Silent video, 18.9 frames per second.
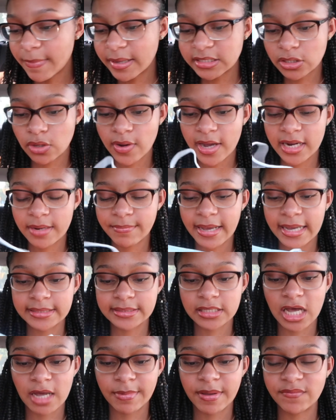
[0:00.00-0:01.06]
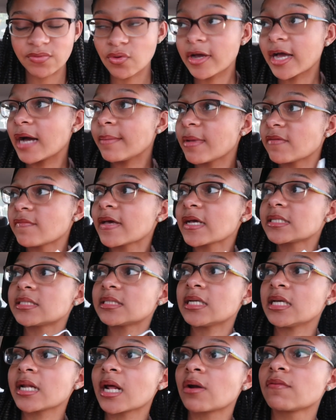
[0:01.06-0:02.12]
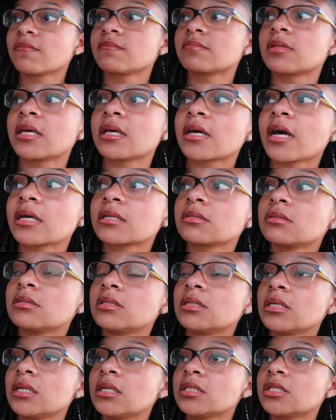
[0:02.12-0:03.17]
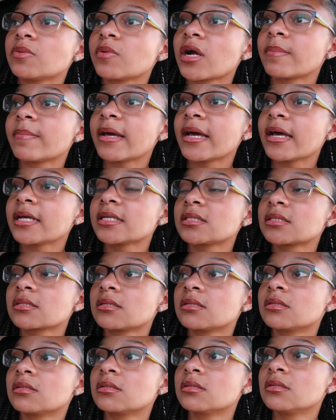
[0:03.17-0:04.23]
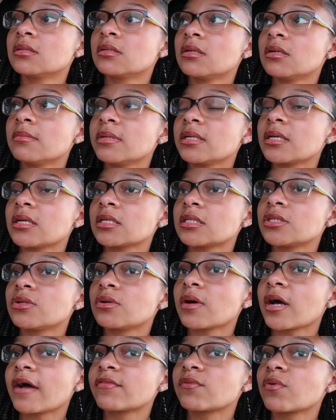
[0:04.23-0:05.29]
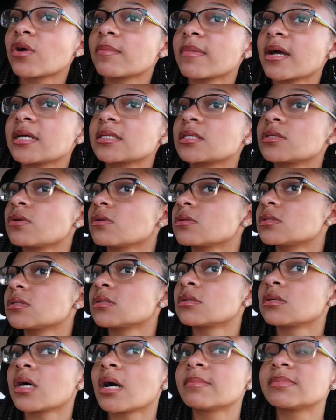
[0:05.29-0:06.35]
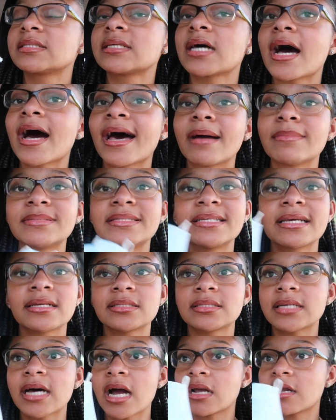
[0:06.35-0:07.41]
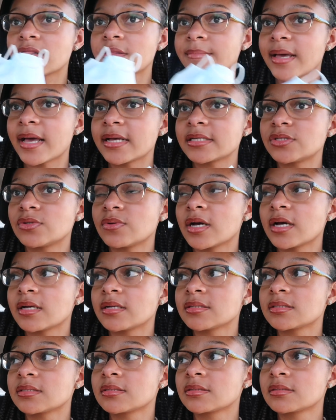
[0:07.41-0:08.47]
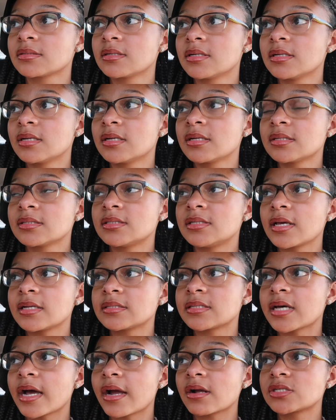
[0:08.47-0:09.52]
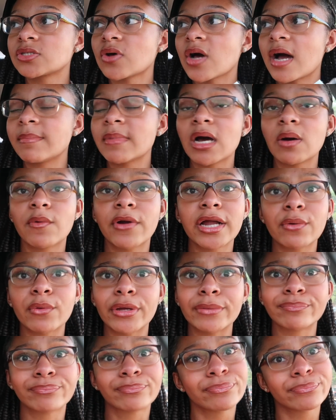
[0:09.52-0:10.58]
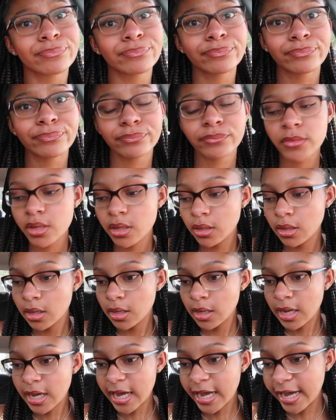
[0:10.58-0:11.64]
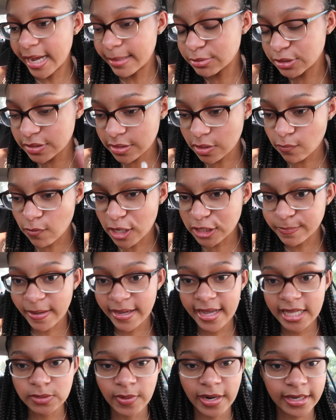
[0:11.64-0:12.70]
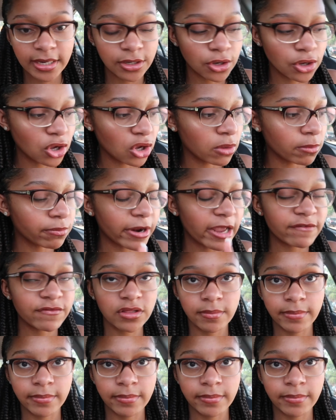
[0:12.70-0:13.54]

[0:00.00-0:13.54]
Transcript: about to go ahead and mask up even though I got my vaccine. I don't think I need to wear a mask because you don't have to wear a mask at Ulta. I'm, t I'm sick and tired of the mask, you guys. Sick and tired. So I'm not wearing one. I'm just gonna wash my hands when I get home, pray for